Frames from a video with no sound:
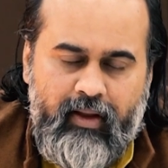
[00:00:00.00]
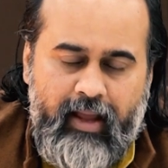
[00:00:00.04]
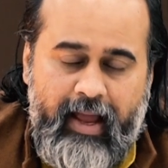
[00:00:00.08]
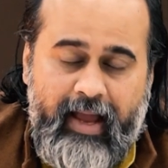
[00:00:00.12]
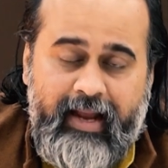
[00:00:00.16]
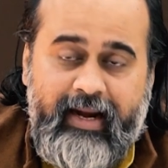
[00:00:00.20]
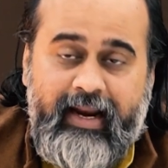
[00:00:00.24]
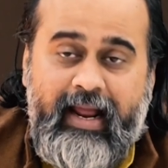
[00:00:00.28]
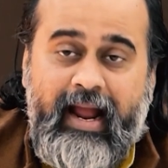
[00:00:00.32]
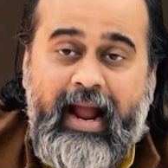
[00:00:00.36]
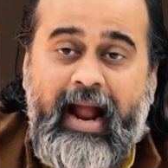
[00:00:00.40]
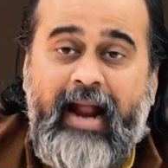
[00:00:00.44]

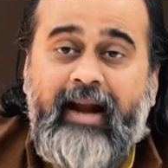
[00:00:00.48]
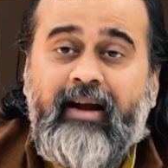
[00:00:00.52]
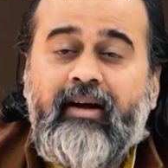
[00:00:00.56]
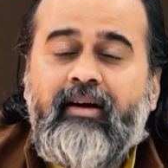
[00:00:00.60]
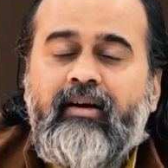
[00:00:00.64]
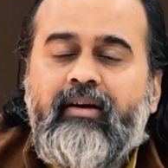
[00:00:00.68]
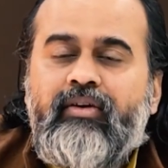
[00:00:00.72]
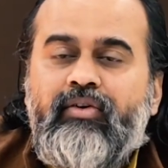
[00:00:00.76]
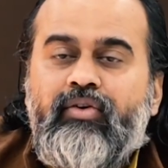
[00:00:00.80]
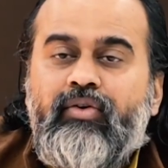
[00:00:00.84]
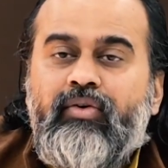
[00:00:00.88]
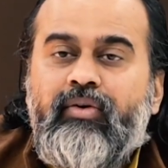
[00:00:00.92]
an
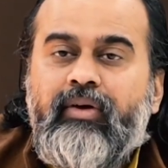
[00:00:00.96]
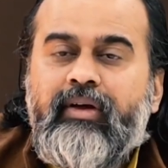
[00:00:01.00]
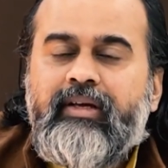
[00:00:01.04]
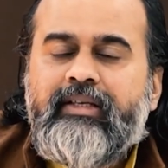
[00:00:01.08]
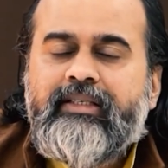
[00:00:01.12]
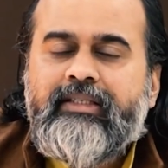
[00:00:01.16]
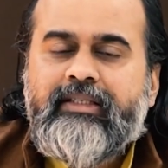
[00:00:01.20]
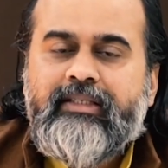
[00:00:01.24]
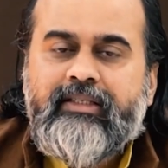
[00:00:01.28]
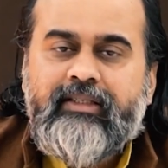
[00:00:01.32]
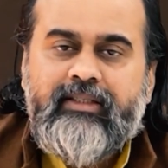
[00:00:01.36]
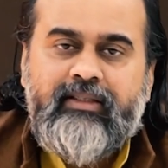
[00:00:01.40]
end to
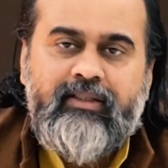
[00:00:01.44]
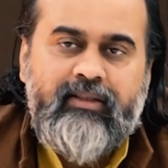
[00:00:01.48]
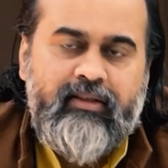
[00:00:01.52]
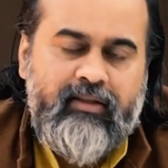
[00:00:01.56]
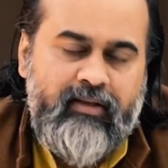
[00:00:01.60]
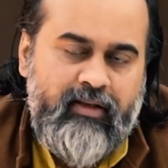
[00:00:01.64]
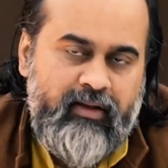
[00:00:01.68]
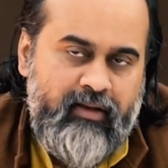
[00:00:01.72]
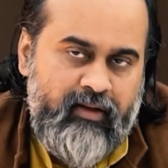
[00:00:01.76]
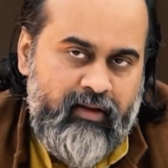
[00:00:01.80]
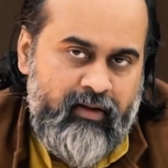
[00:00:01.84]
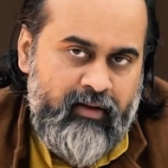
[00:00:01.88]
his
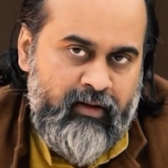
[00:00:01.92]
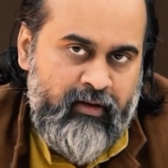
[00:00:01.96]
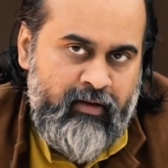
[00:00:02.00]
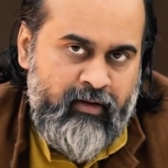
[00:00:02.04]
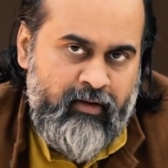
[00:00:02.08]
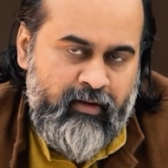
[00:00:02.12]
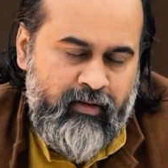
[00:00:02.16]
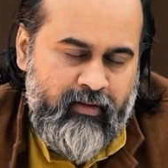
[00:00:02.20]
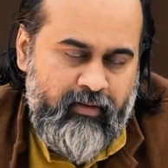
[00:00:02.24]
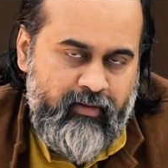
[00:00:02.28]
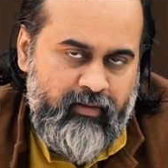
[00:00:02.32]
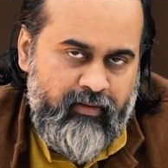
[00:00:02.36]

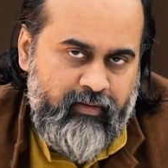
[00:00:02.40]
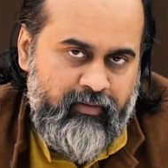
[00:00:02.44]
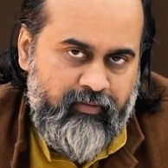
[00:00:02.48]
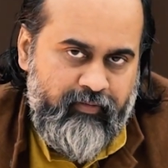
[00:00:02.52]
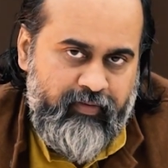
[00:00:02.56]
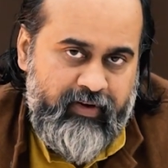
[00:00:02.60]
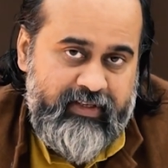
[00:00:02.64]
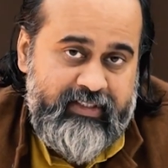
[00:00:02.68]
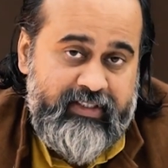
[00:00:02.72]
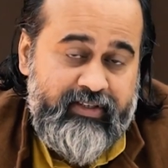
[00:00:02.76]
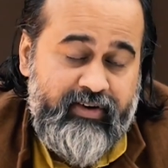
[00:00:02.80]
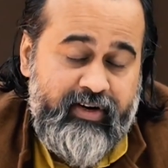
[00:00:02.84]

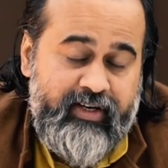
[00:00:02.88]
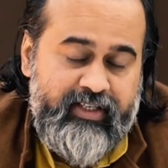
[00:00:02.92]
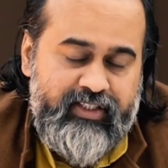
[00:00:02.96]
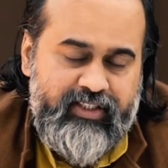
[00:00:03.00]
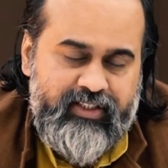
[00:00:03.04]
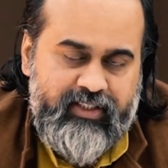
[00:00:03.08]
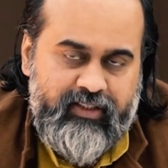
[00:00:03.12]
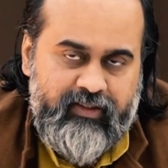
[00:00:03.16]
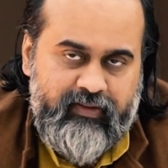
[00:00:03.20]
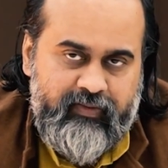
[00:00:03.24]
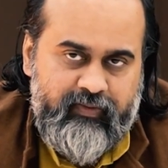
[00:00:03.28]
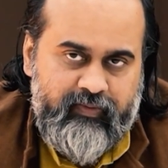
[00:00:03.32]

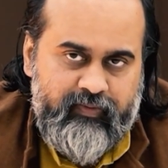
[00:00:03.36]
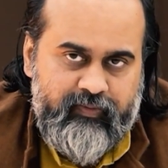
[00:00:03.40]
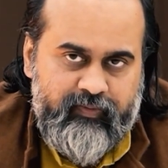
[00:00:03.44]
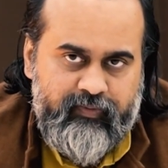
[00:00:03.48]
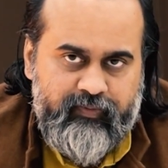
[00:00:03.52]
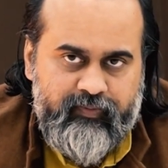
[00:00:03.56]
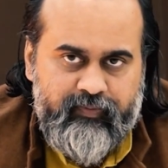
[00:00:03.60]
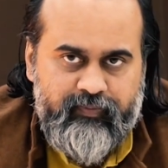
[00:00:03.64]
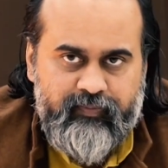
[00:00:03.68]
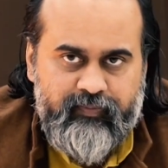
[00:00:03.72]
frustration.